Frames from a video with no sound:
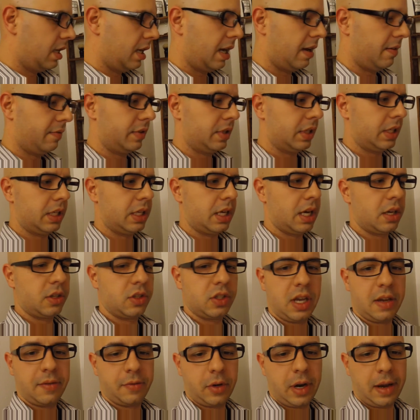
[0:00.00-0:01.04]
have the
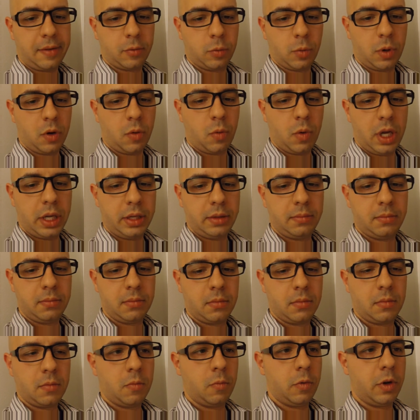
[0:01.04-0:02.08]
Shavecraft 101
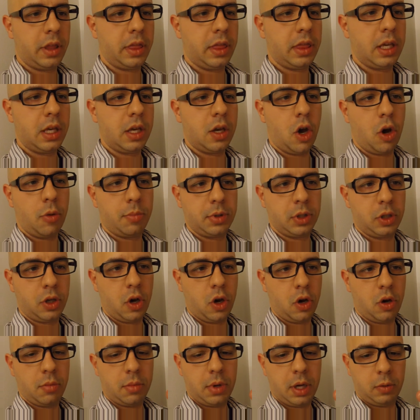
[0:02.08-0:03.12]
with the open
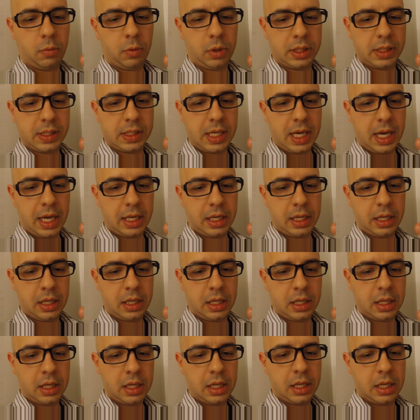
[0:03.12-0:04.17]
comb on one side
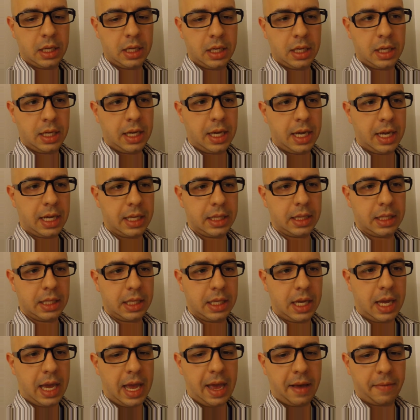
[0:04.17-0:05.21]
and
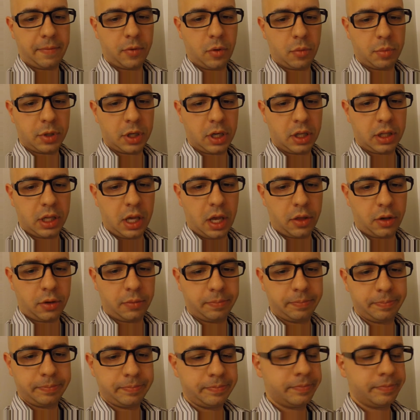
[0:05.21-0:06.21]
the half open on the other.